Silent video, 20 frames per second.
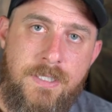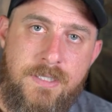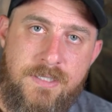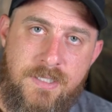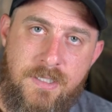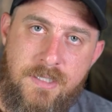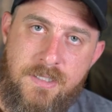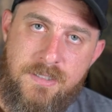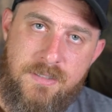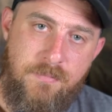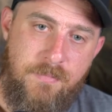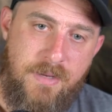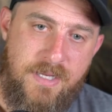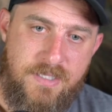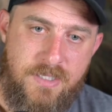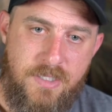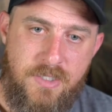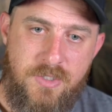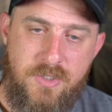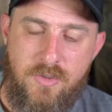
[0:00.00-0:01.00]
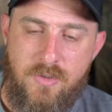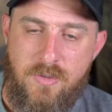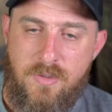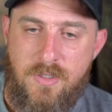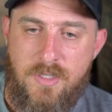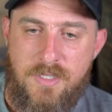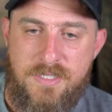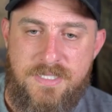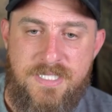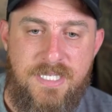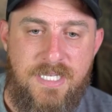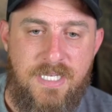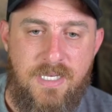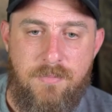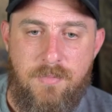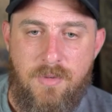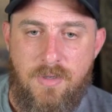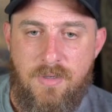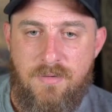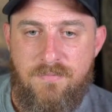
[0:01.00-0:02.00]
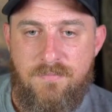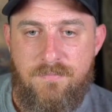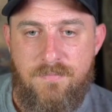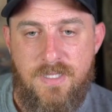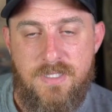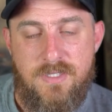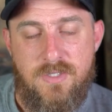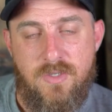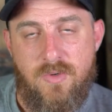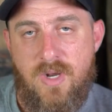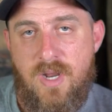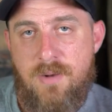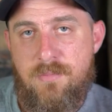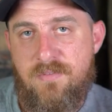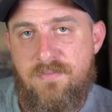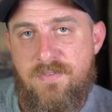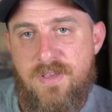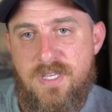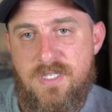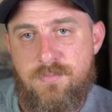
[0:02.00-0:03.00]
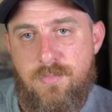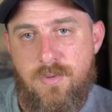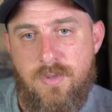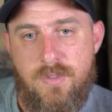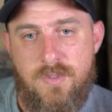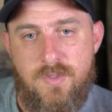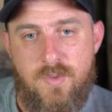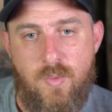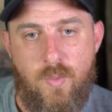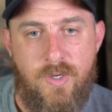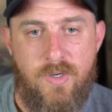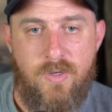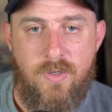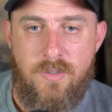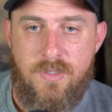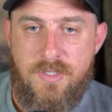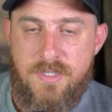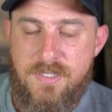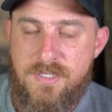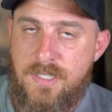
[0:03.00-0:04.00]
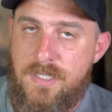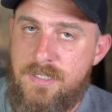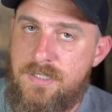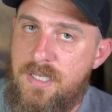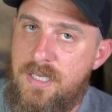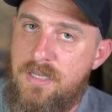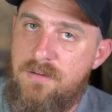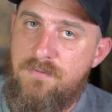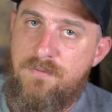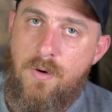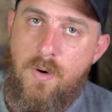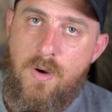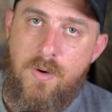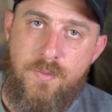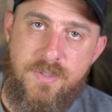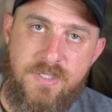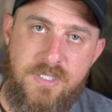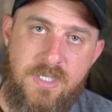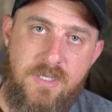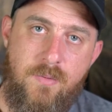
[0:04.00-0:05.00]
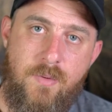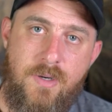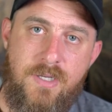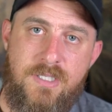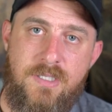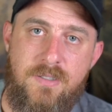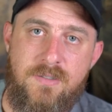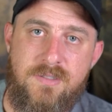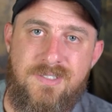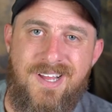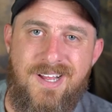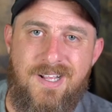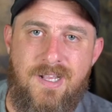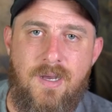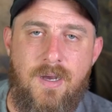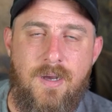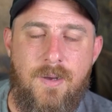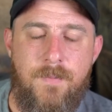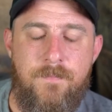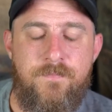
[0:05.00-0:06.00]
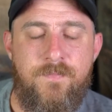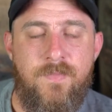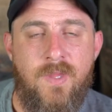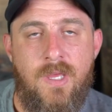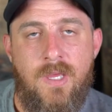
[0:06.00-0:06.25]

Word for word: Send us a message or a DM on Instagram or Facebook, Twitter. You can send it to info@whiskeyandwhitetails.com.